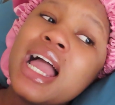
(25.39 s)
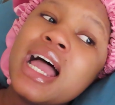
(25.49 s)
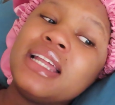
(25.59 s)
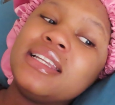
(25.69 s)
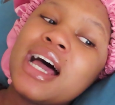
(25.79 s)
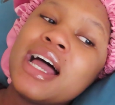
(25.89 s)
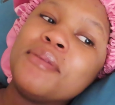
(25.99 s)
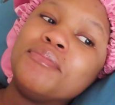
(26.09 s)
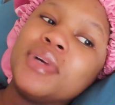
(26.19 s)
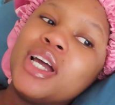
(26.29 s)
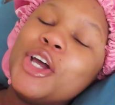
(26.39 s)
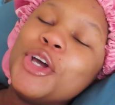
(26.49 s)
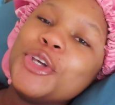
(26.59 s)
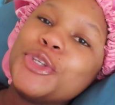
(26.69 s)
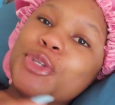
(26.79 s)
and I'm
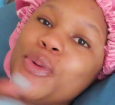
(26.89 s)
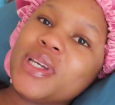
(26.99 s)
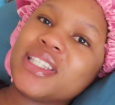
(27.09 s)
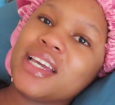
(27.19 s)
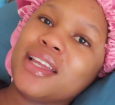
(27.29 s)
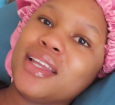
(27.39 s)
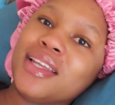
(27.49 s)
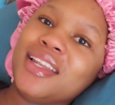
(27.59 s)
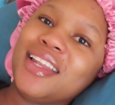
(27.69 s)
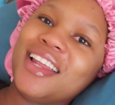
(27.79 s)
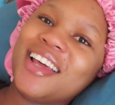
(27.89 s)
so excited.